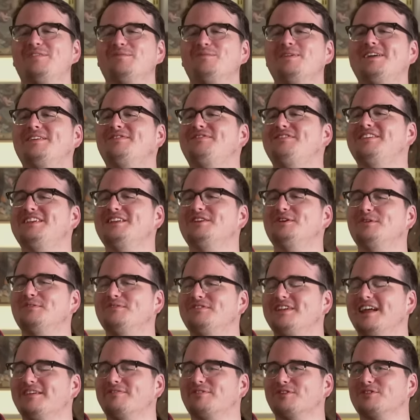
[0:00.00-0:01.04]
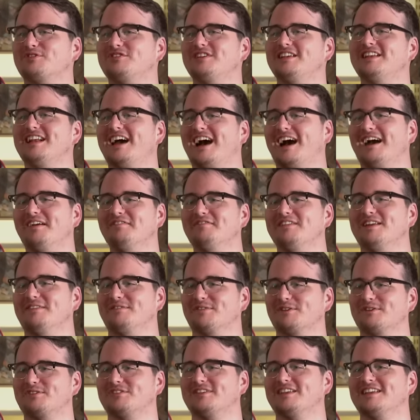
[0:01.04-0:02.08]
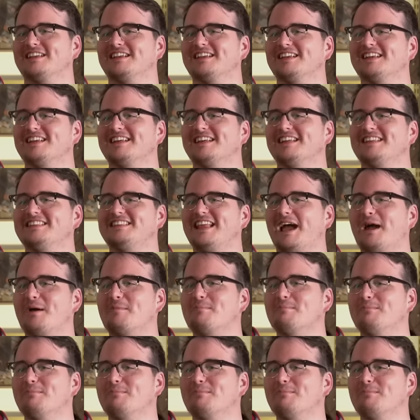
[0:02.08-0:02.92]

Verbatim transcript: We've you've never seen it. I've never there's seen a, it. There's a million that